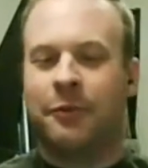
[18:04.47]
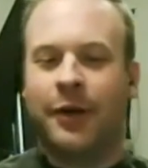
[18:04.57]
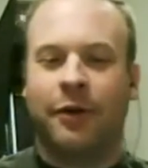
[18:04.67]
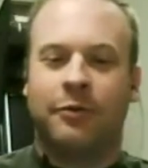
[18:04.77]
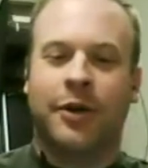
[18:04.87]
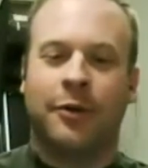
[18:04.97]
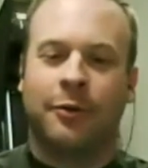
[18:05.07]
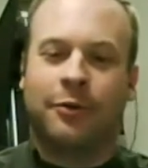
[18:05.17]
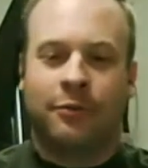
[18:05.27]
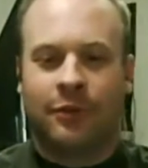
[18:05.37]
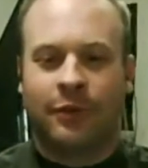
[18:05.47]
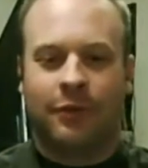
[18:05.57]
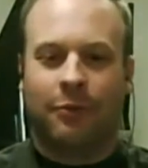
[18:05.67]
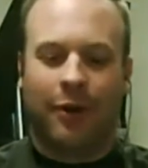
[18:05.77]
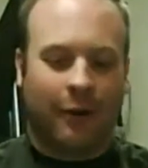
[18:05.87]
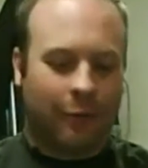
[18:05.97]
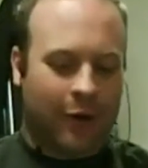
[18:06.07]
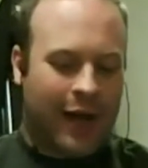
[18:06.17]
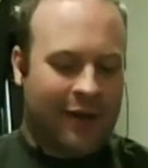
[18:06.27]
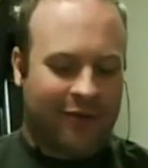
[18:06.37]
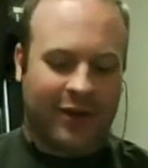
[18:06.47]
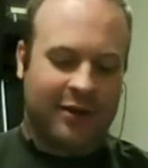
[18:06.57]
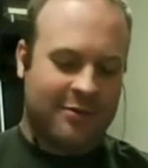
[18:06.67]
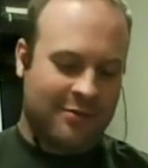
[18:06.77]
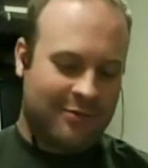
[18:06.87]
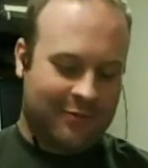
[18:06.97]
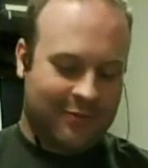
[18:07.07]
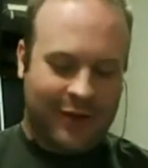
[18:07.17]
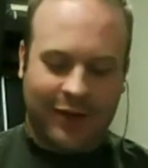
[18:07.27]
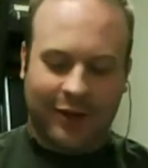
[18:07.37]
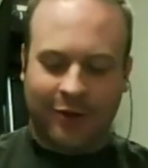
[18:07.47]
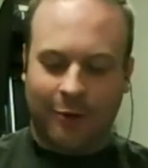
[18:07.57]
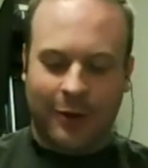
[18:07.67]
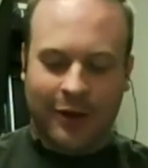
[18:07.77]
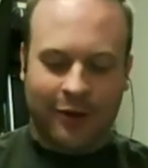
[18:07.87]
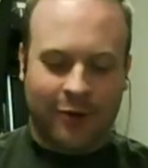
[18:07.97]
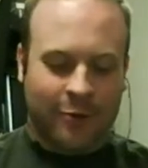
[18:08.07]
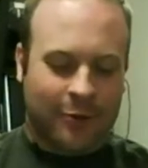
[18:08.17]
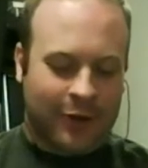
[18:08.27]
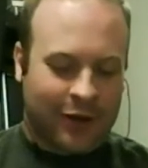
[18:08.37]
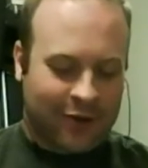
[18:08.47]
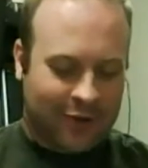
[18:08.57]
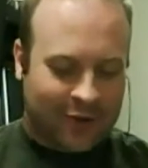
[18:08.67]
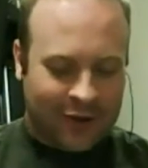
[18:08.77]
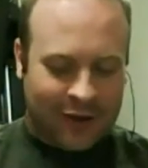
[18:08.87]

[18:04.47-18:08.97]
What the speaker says: We don't know. We're guessing, and that's all we can do unless